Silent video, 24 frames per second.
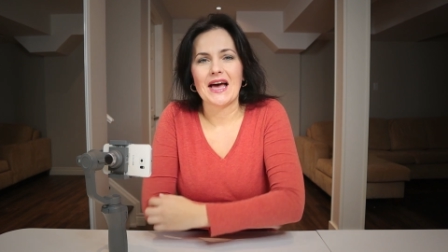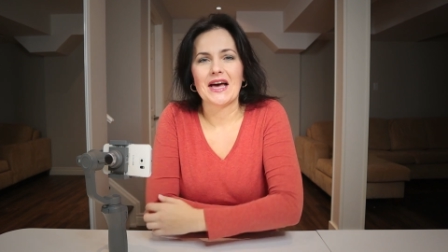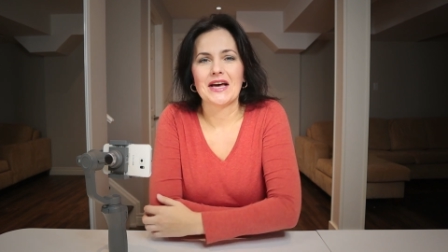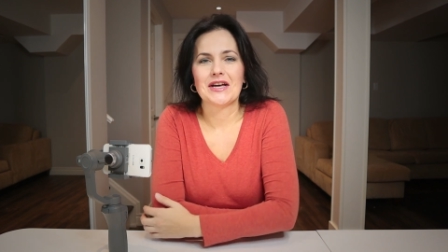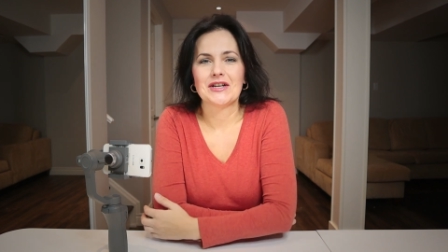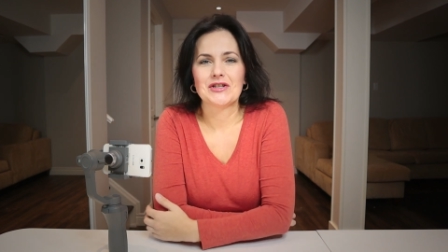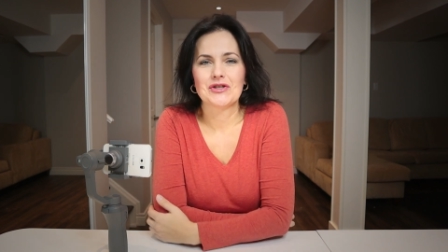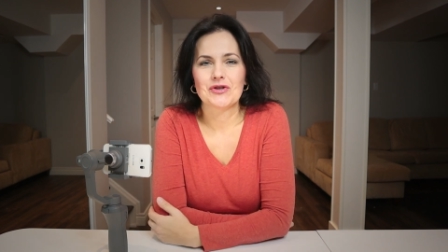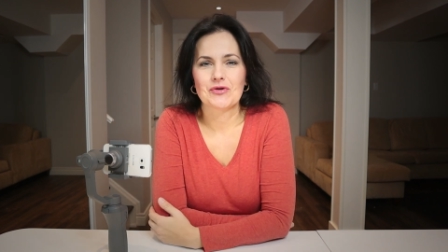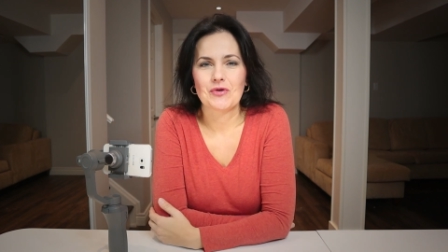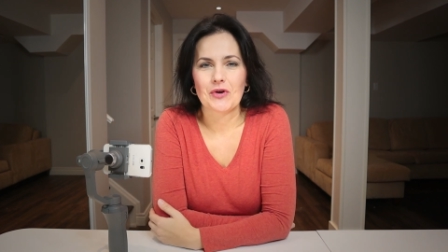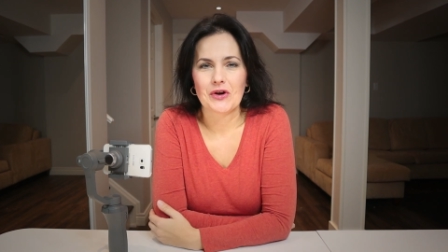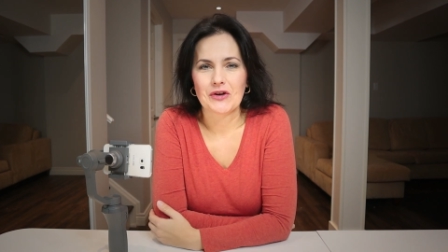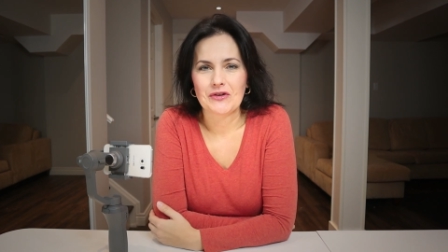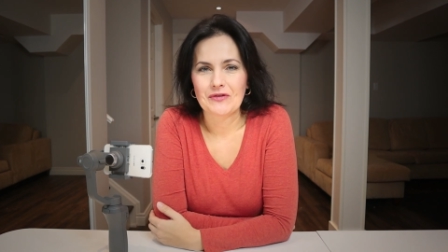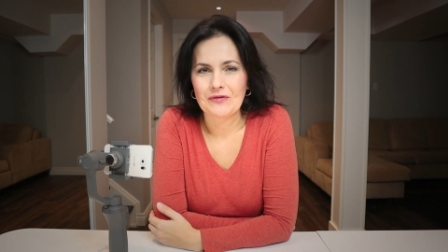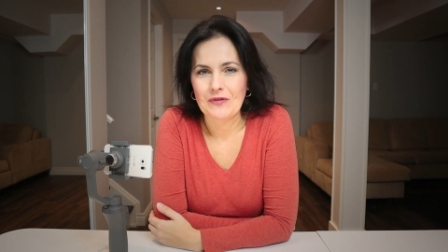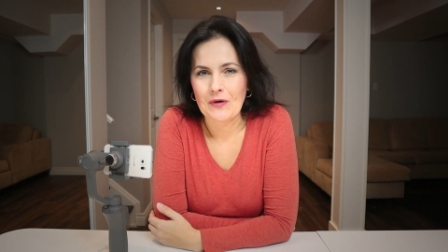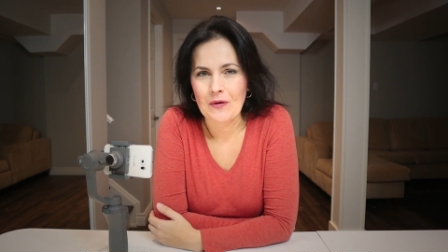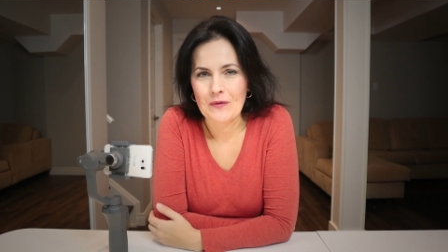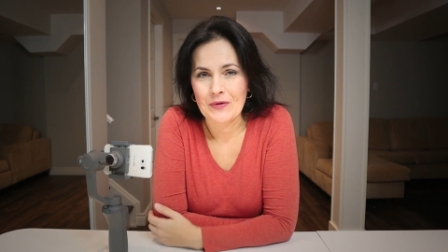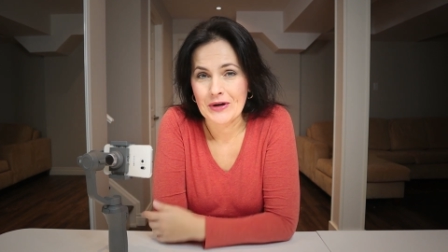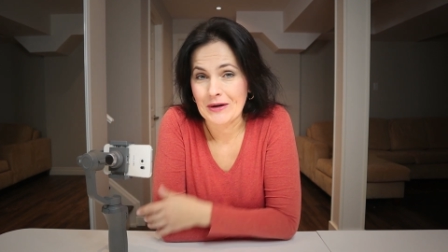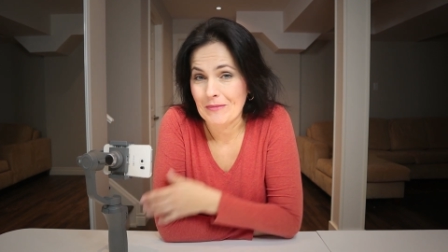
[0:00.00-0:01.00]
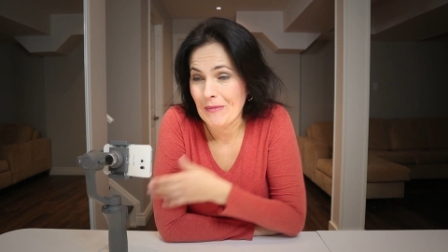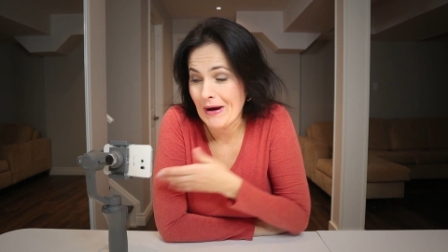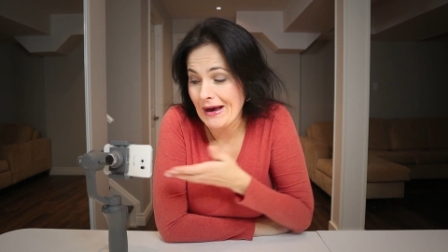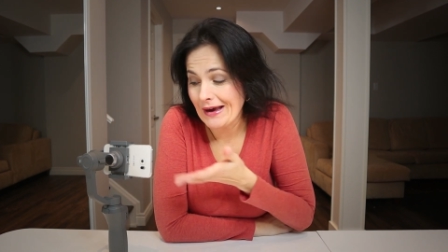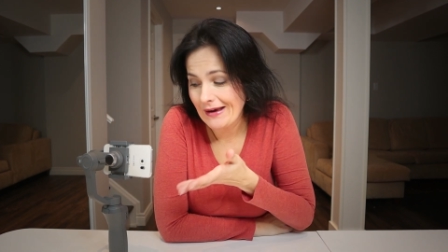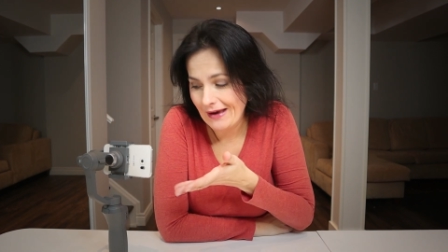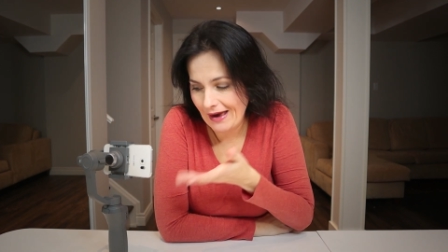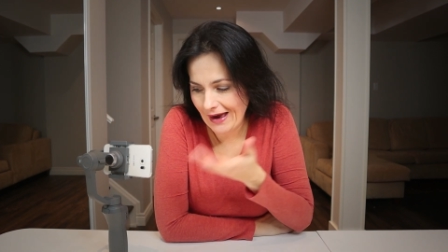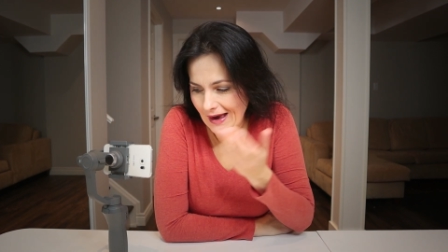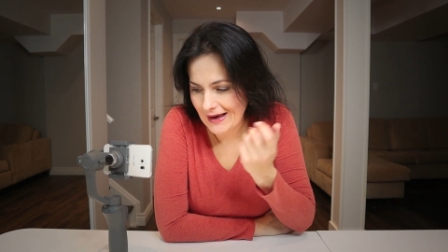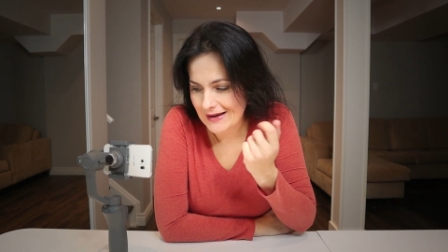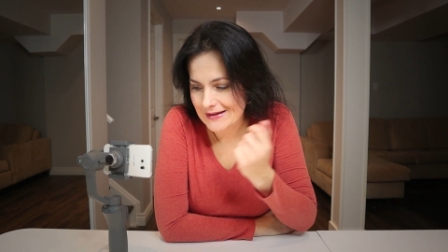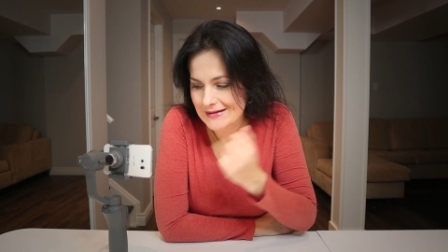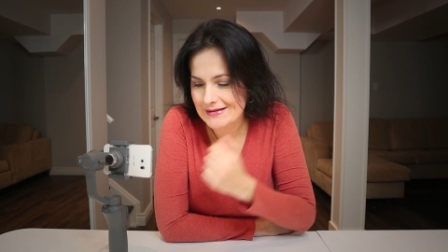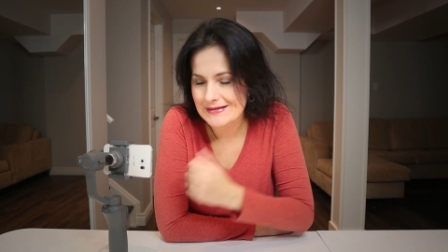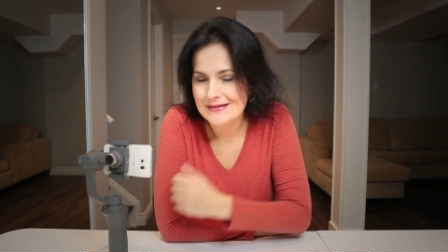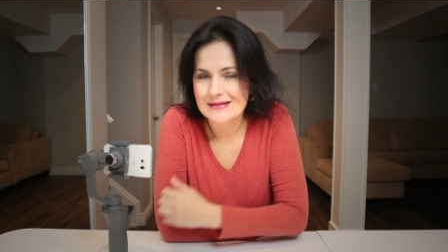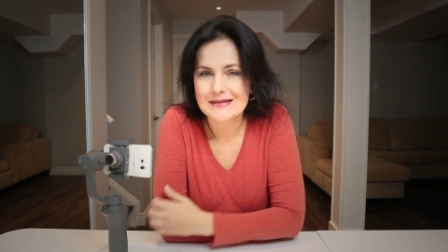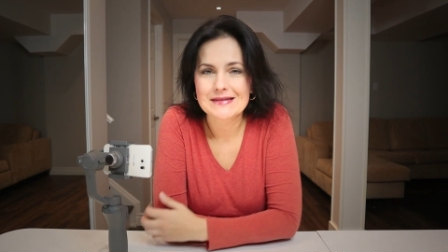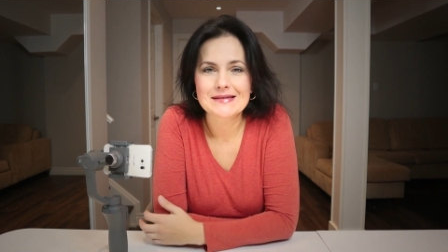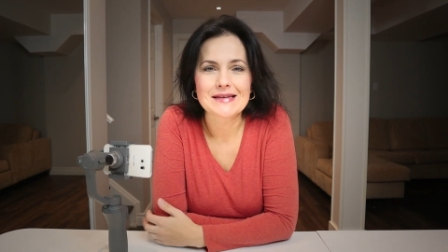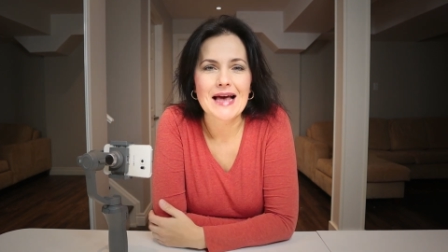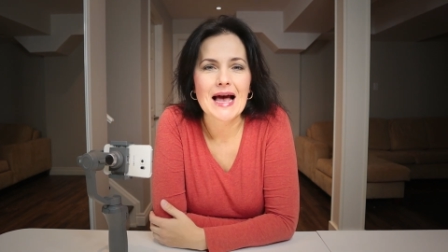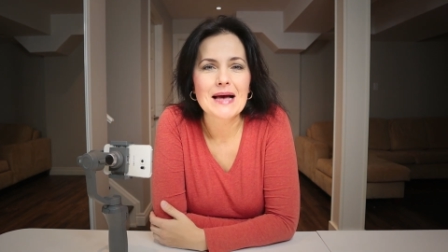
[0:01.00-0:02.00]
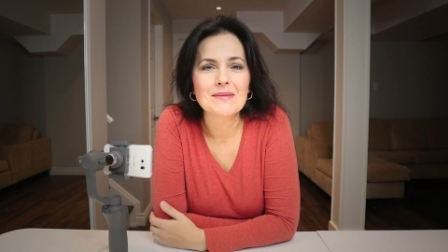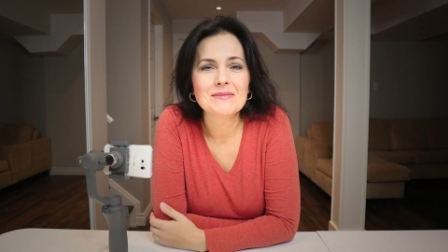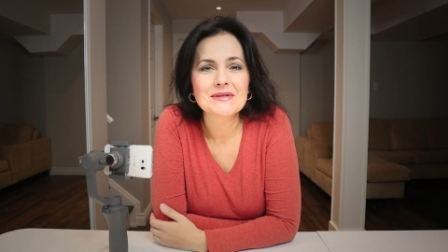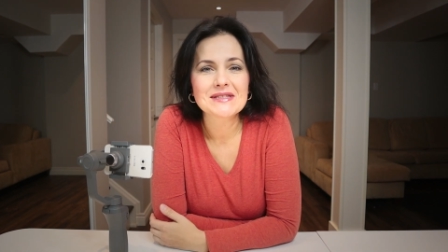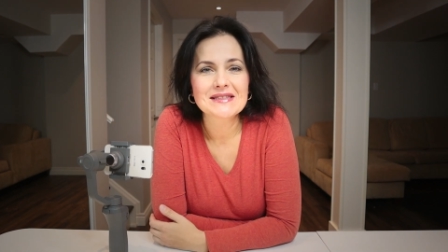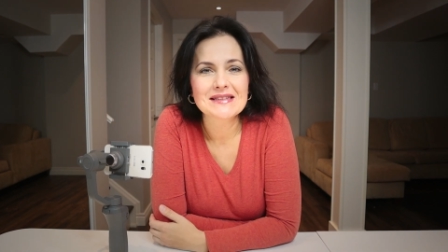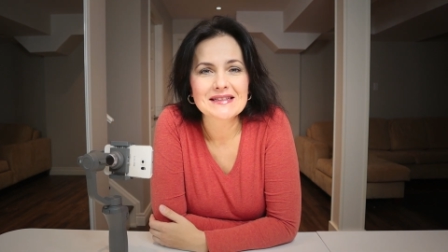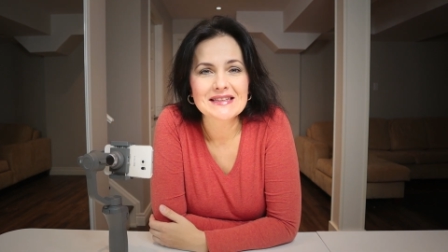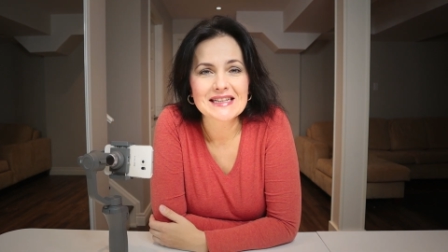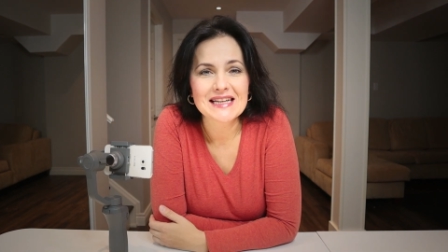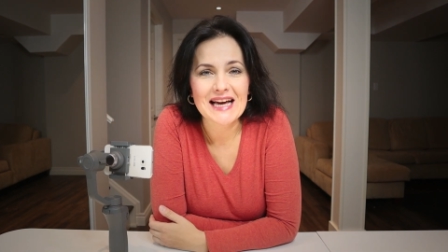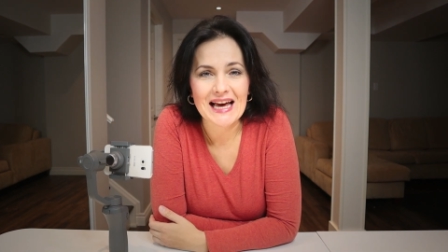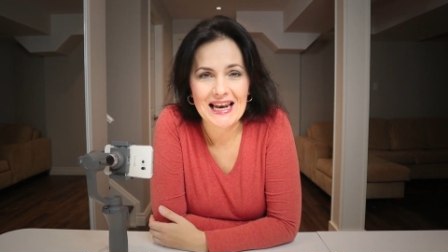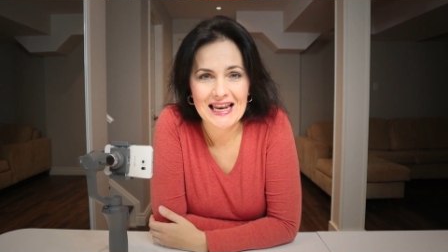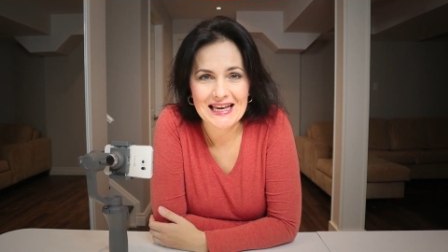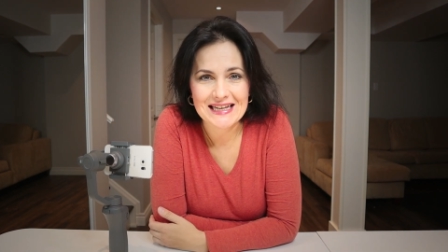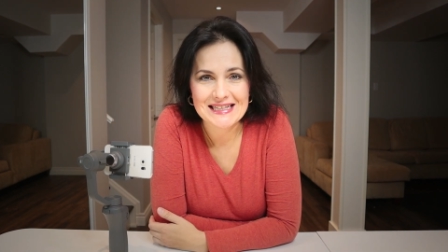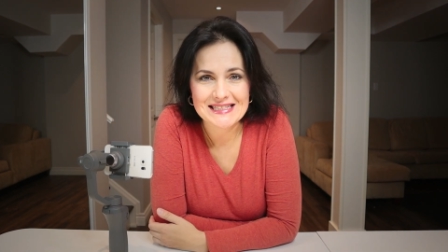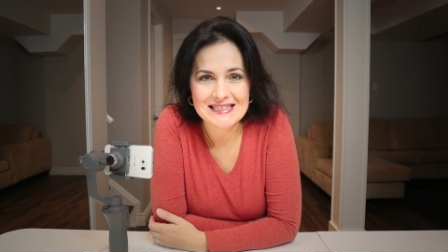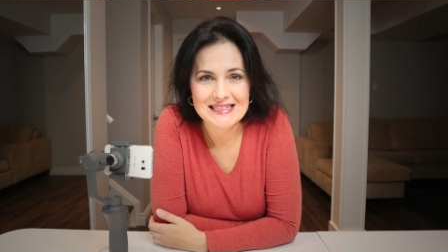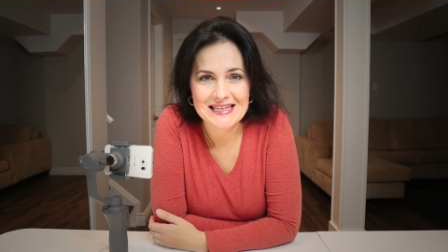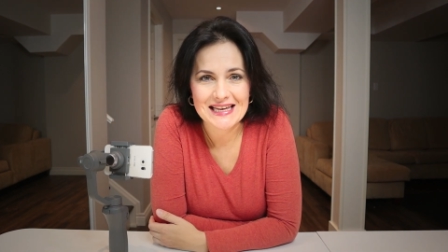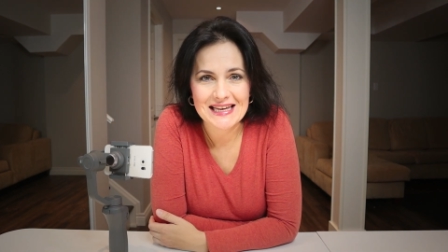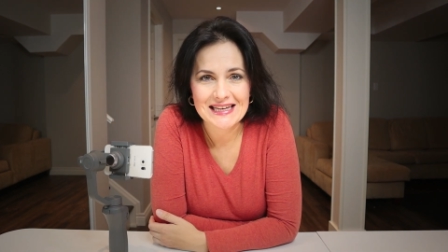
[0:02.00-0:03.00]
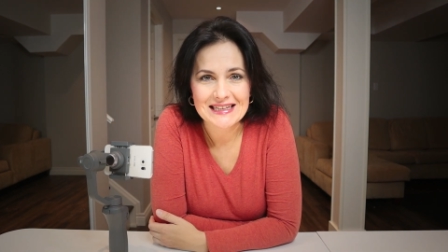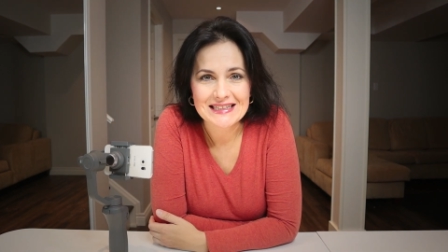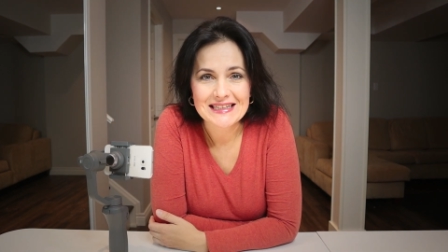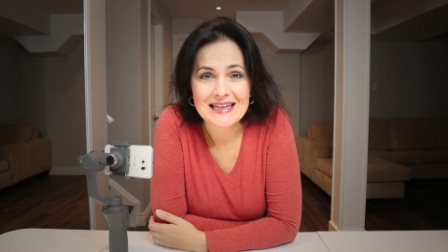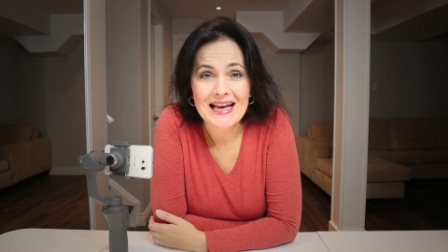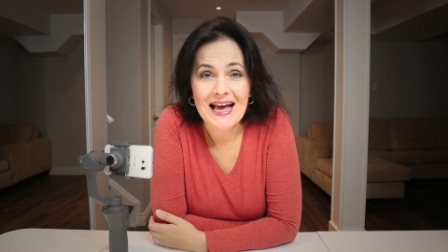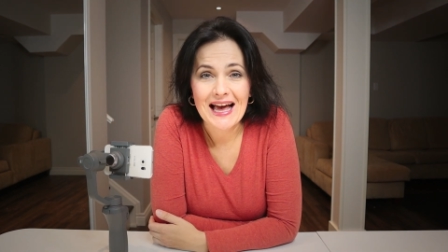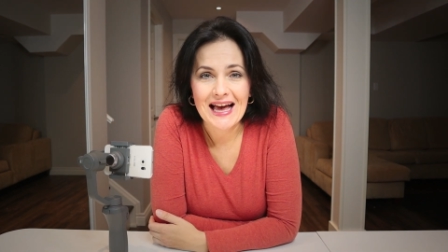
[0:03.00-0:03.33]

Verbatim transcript: Android phone, in my case Samsung Galaxy